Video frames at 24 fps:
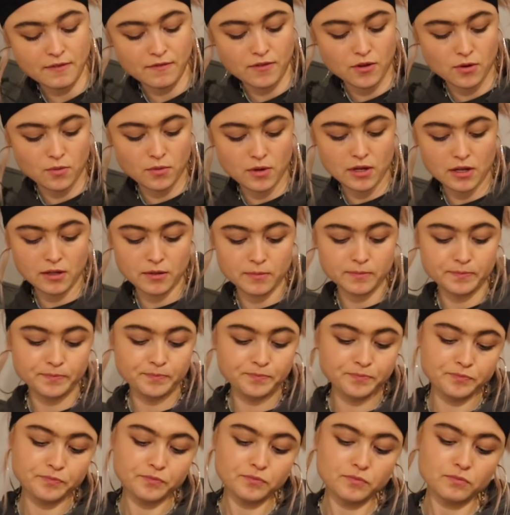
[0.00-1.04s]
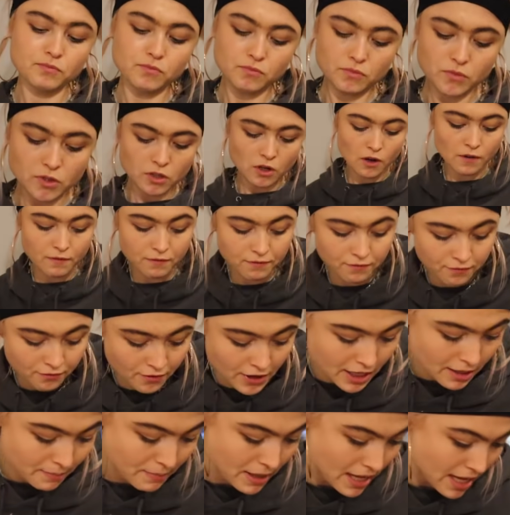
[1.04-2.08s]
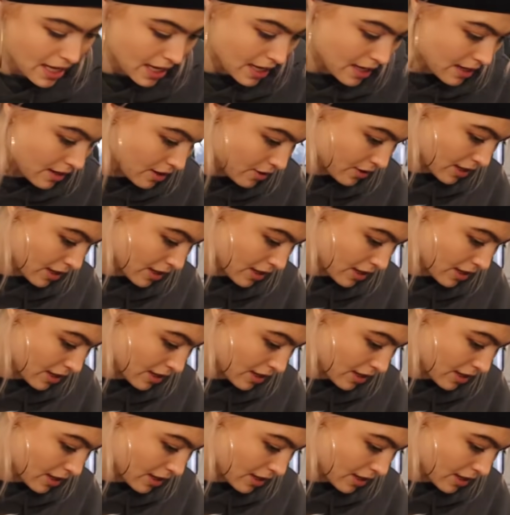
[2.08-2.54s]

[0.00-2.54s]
if you will. Oh, frick me.